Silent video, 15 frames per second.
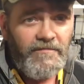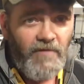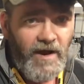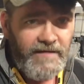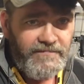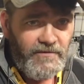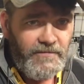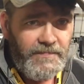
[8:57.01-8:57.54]

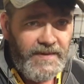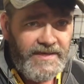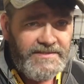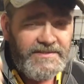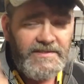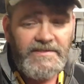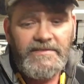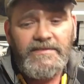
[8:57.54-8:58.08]
rifled
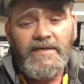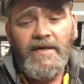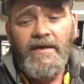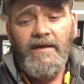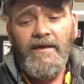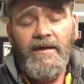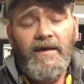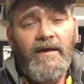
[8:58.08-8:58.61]
pieces,
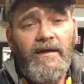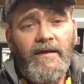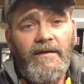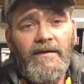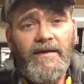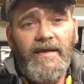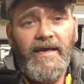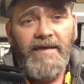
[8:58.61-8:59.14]

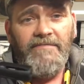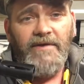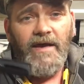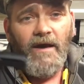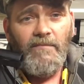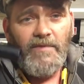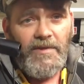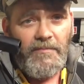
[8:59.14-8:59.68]
even
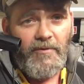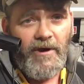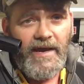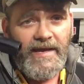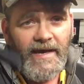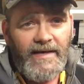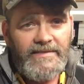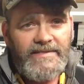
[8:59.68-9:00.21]
come with a
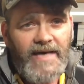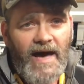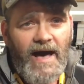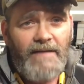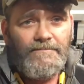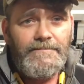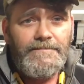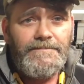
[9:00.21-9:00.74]
break on
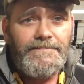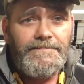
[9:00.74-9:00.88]
top.